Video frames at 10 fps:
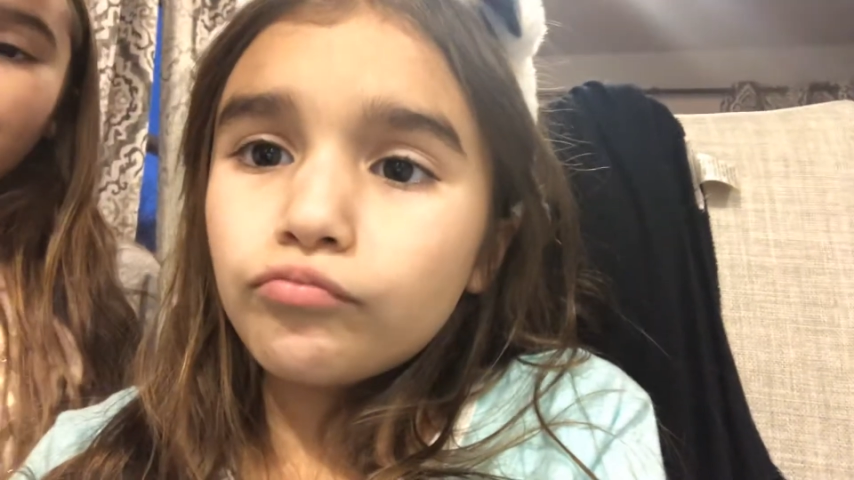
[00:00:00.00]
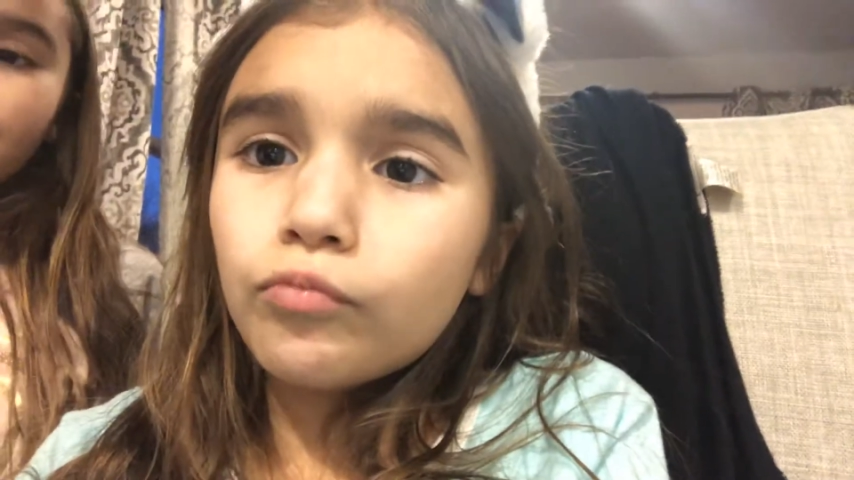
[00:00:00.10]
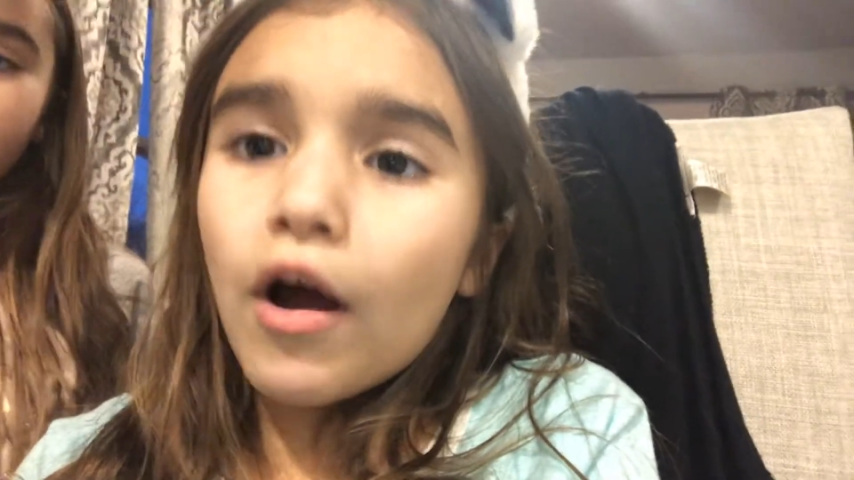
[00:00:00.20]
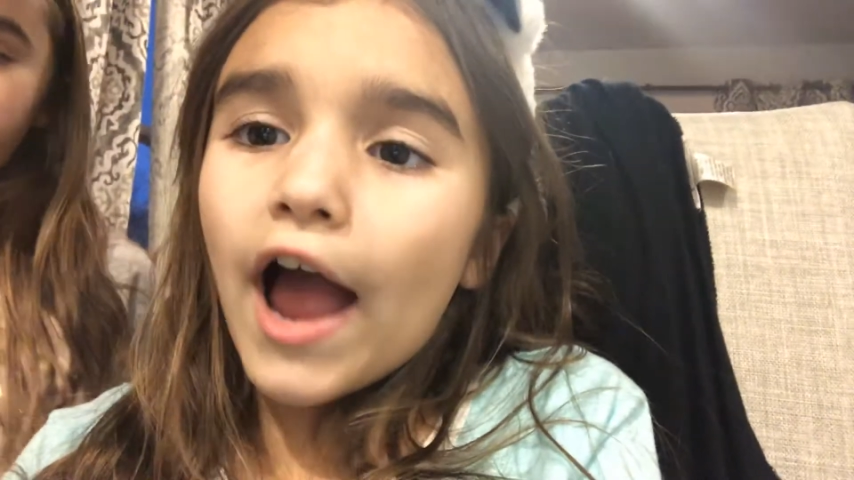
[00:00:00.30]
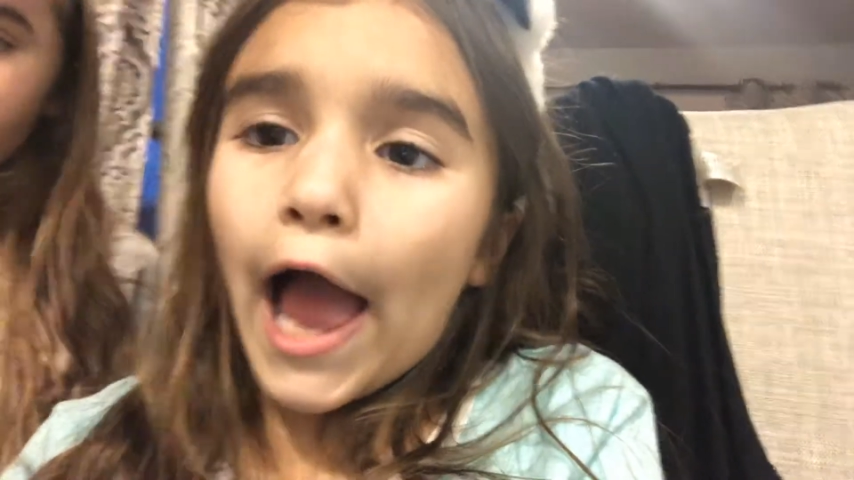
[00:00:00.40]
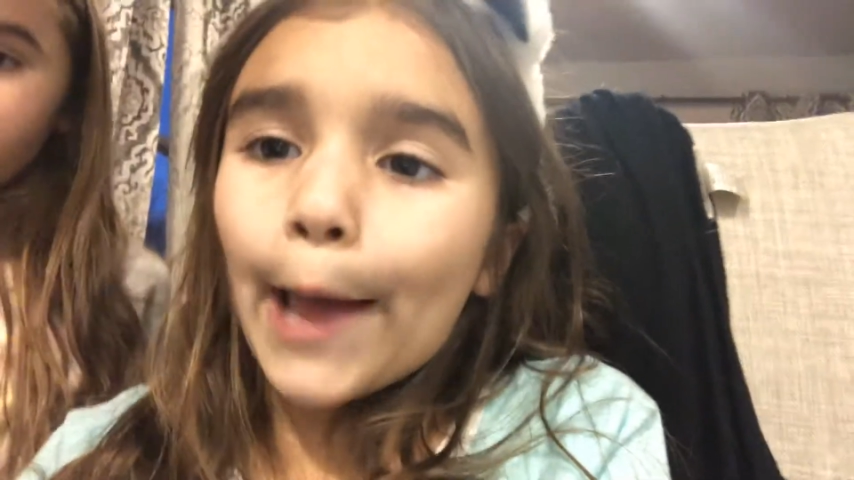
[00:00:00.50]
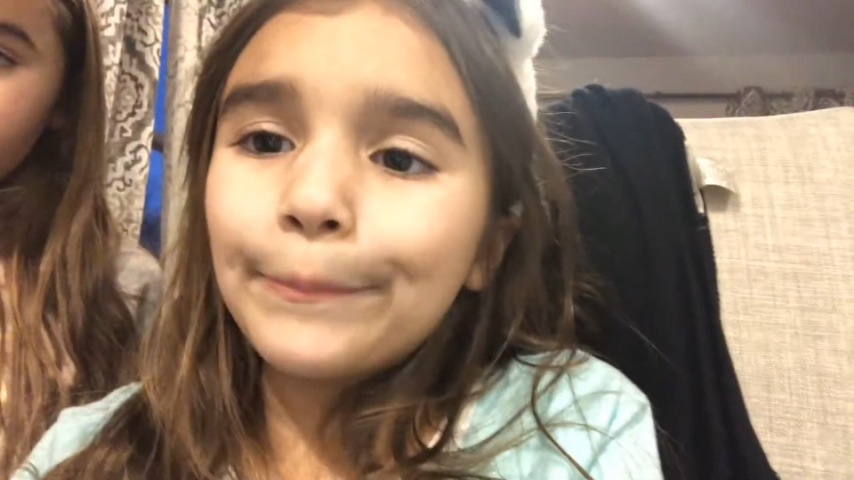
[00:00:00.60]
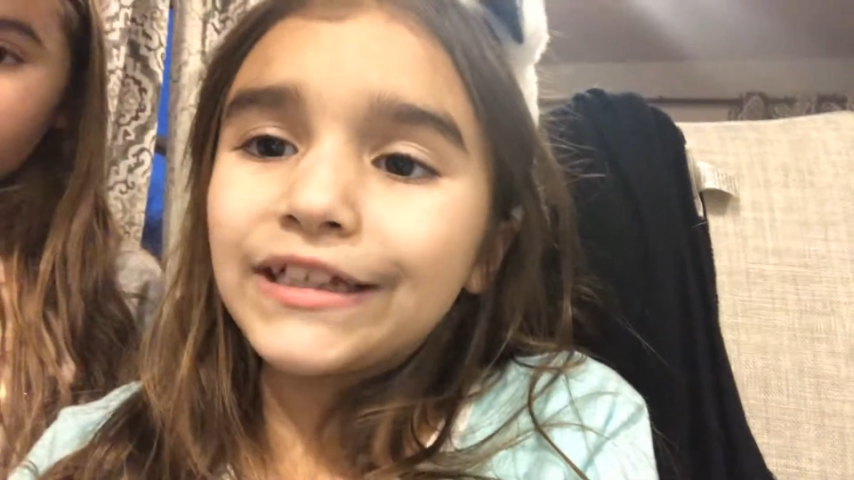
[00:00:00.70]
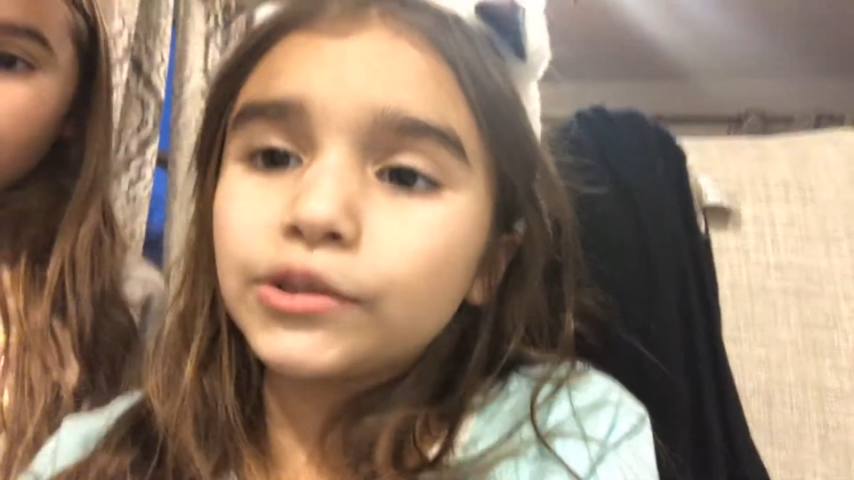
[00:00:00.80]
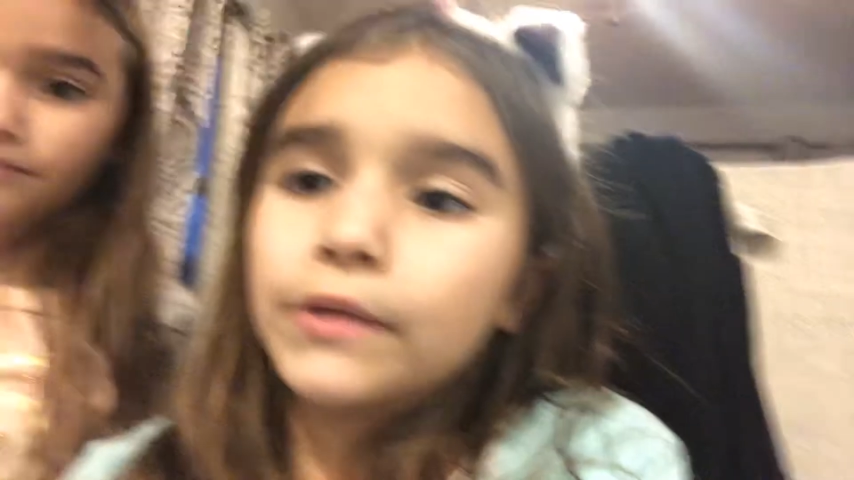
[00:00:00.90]
what
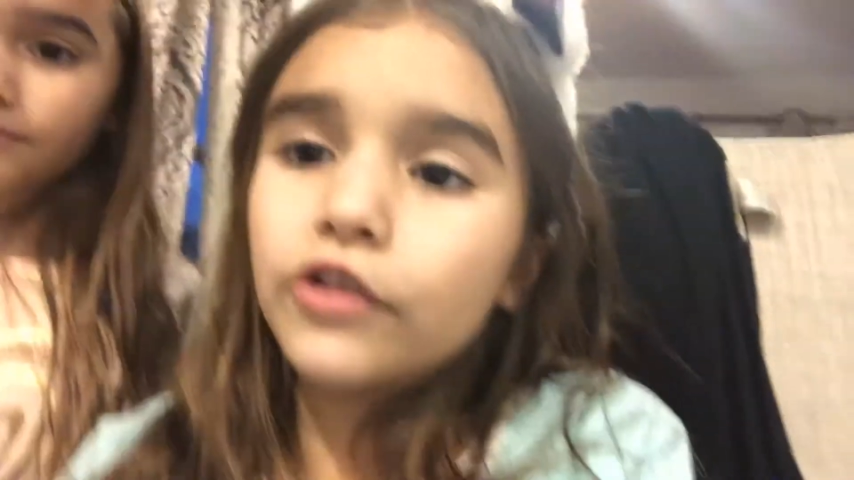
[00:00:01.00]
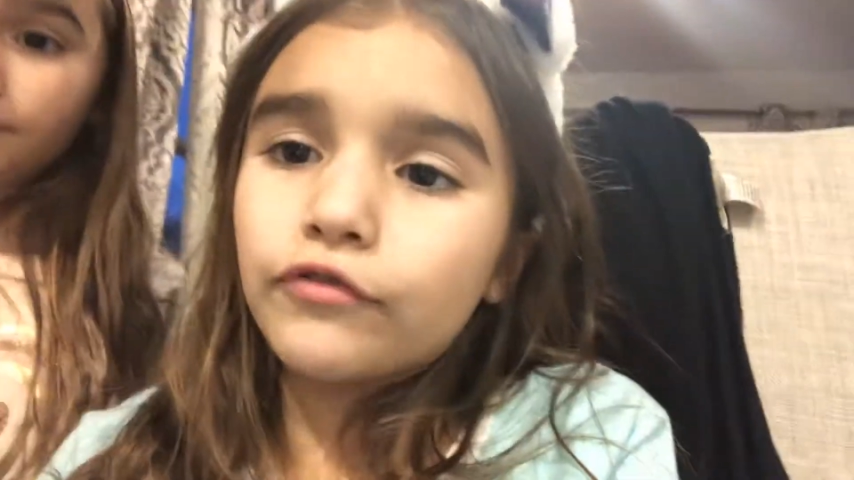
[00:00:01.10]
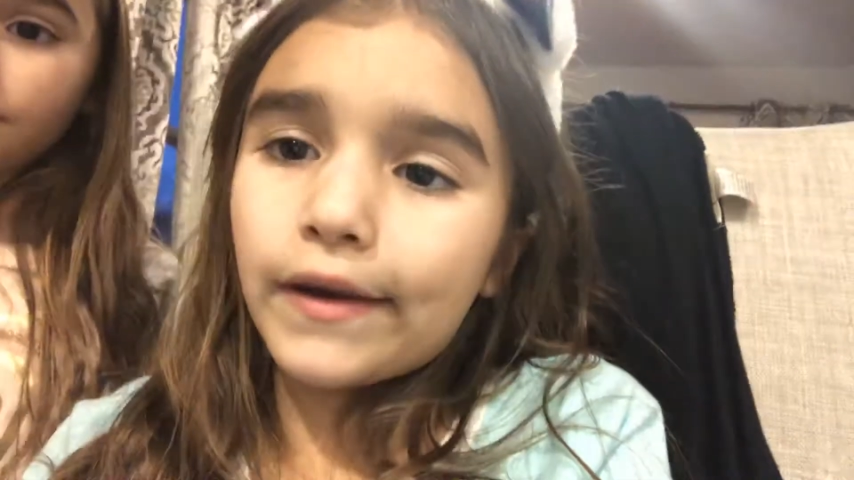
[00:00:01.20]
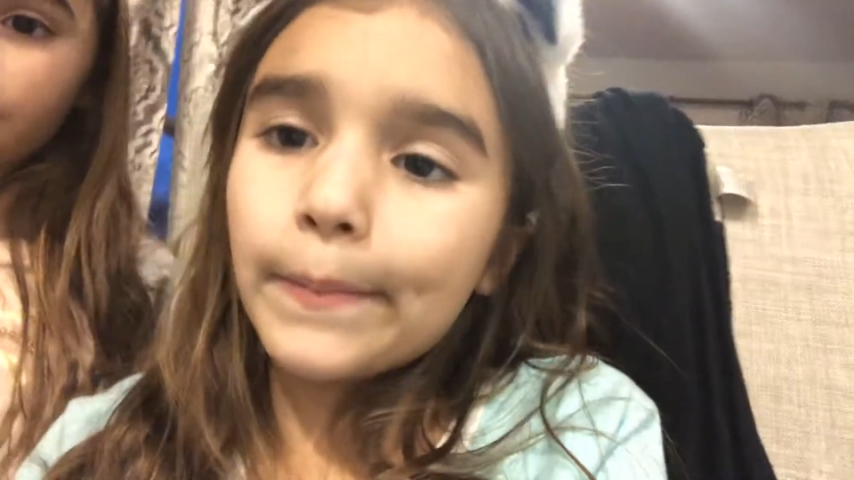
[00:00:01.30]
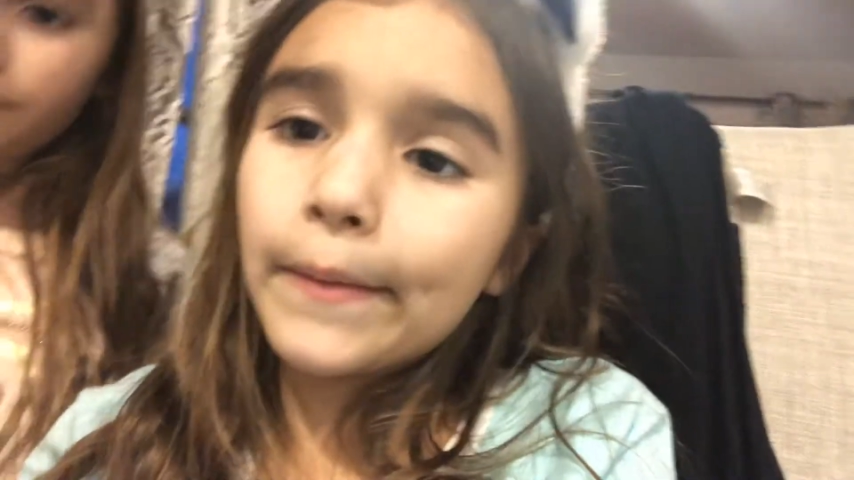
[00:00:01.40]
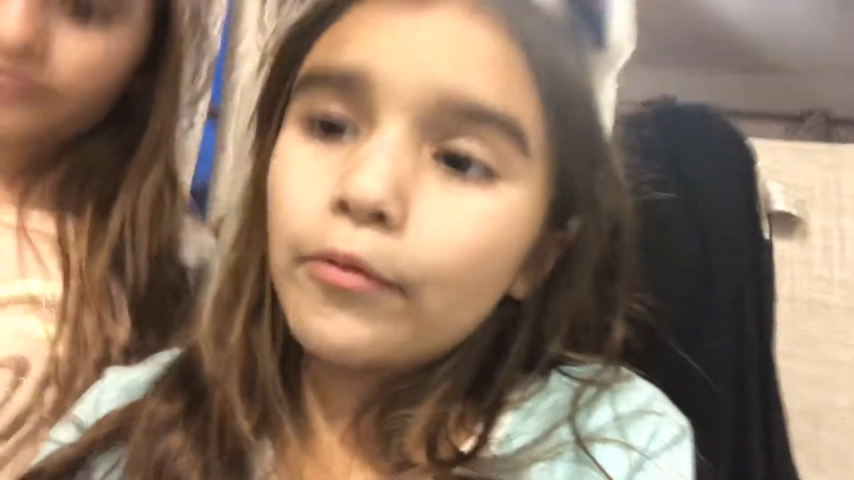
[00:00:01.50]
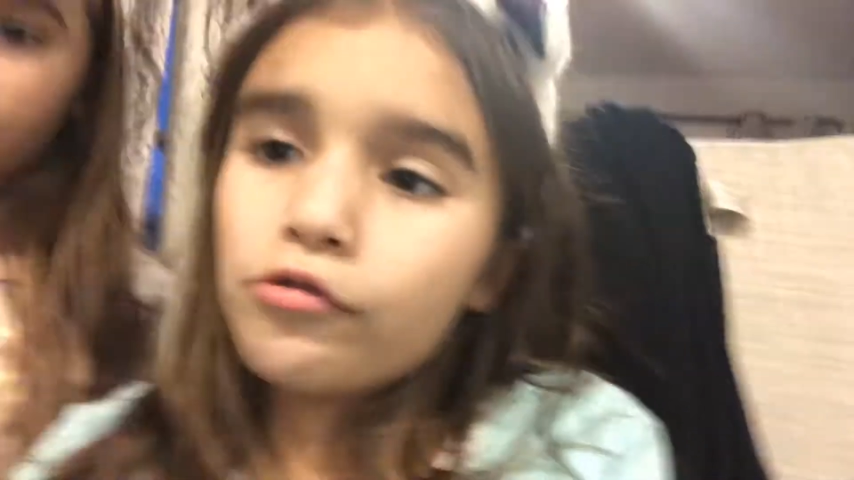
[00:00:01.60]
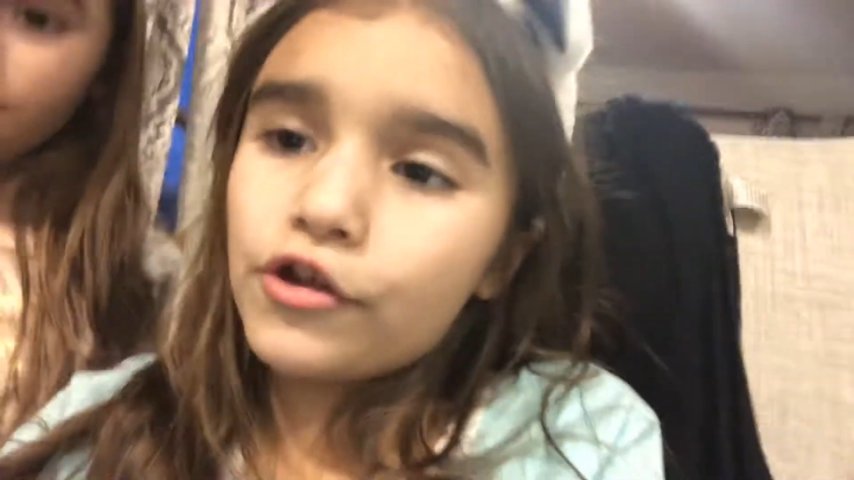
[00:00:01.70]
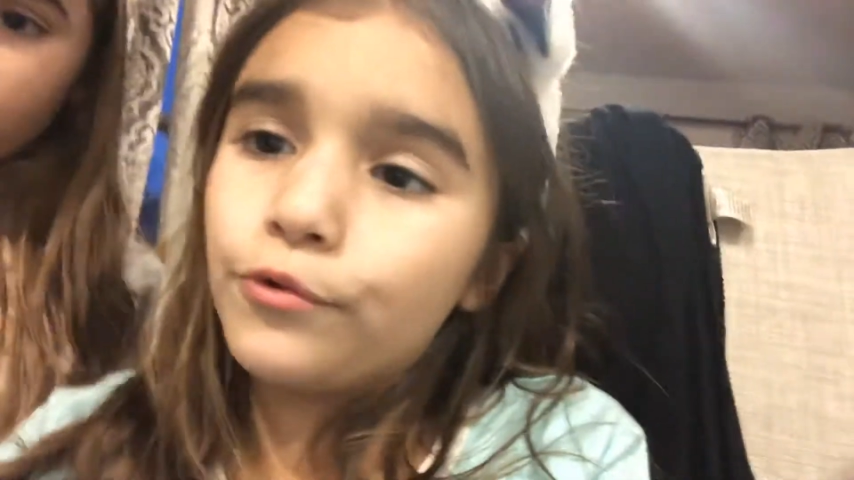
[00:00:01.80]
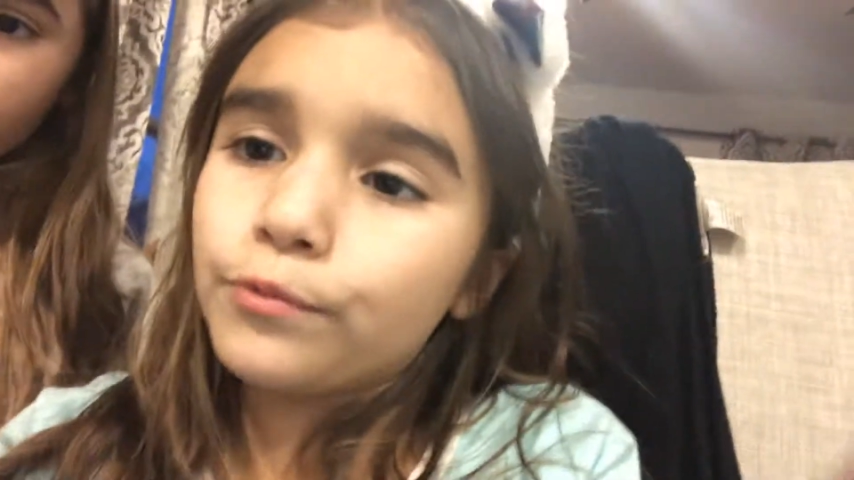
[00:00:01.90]
happens with creepy
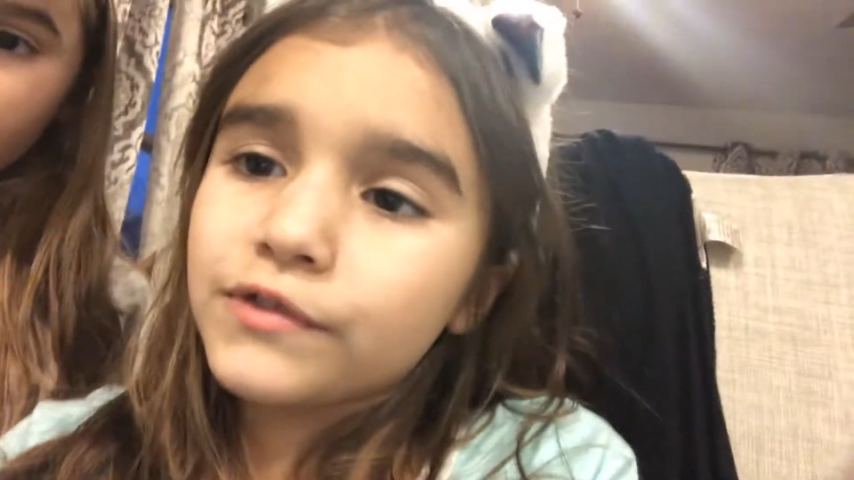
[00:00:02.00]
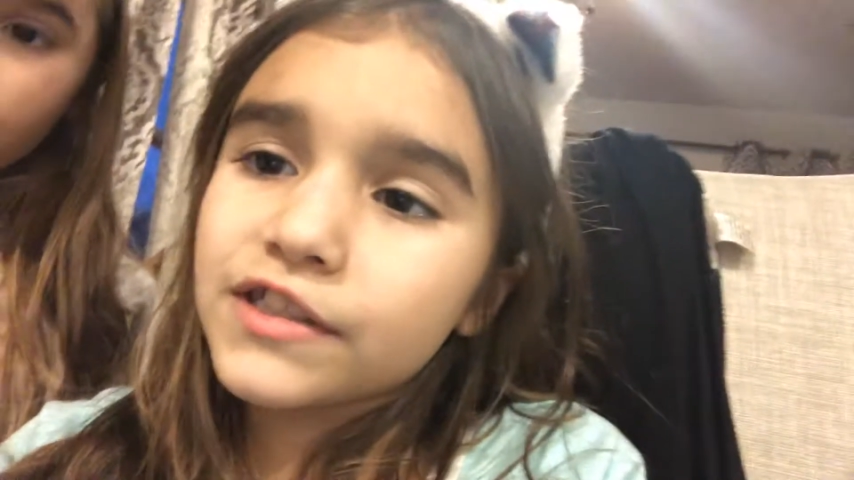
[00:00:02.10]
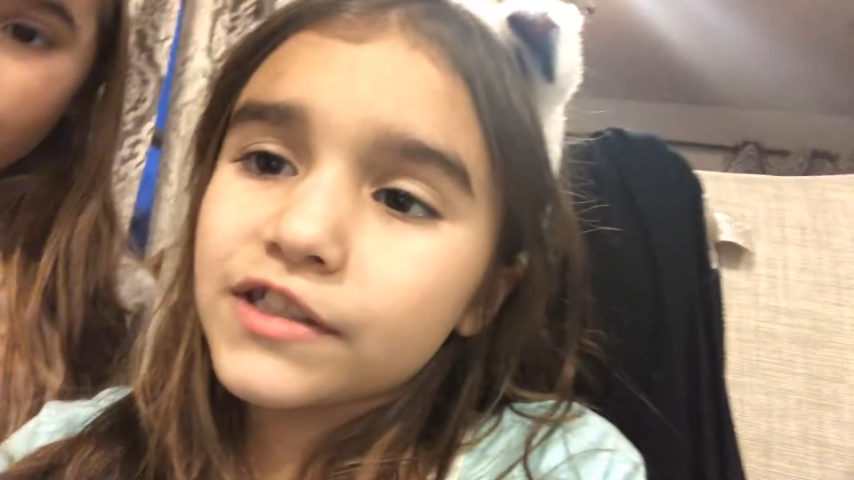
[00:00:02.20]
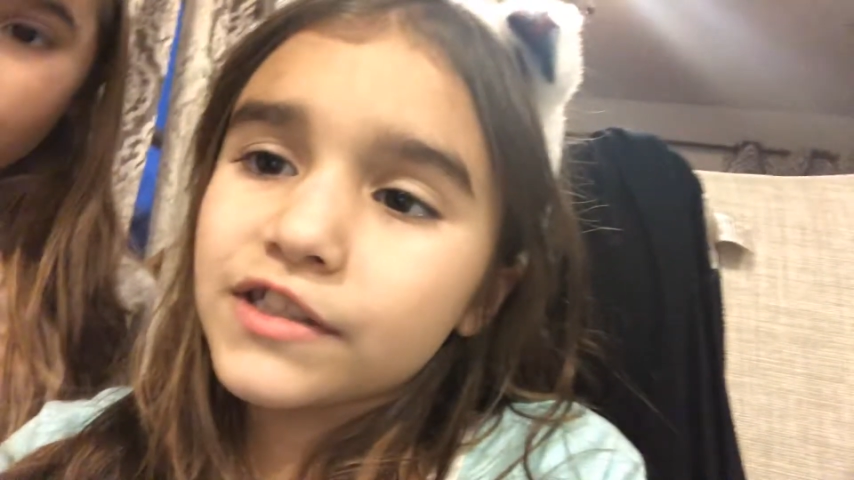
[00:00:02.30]
balloons.